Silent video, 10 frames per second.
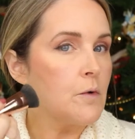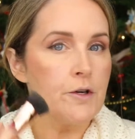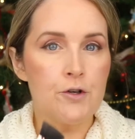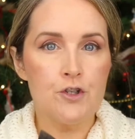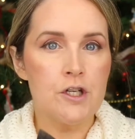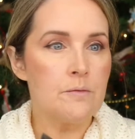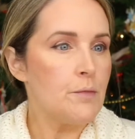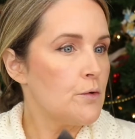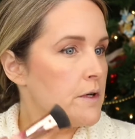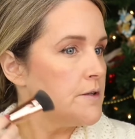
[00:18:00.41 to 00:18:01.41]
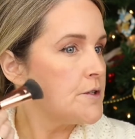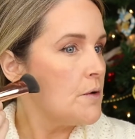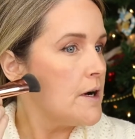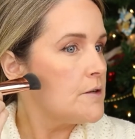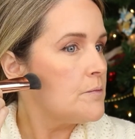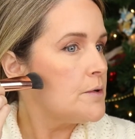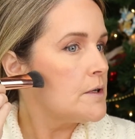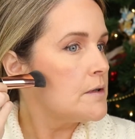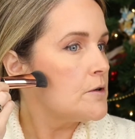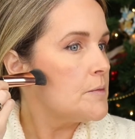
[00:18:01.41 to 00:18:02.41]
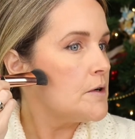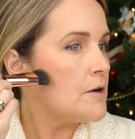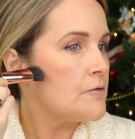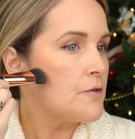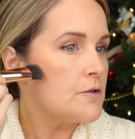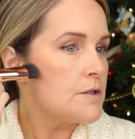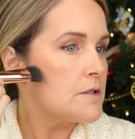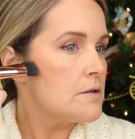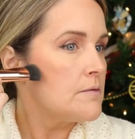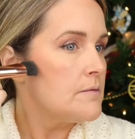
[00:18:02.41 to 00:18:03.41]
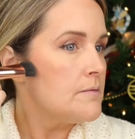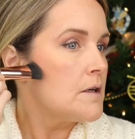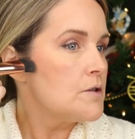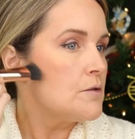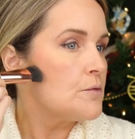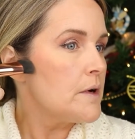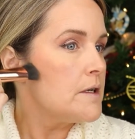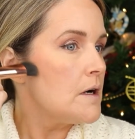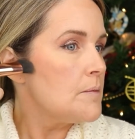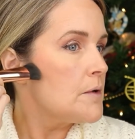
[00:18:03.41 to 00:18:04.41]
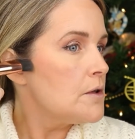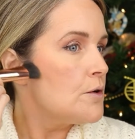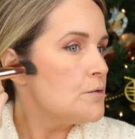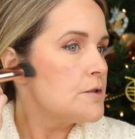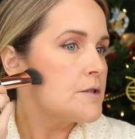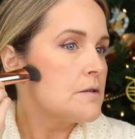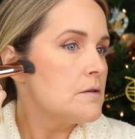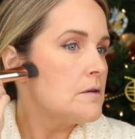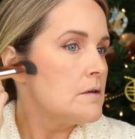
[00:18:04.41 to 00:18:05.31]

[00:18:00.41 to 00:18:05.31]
where your cheekbone is. So I put a little bit on first, and I do it right up close,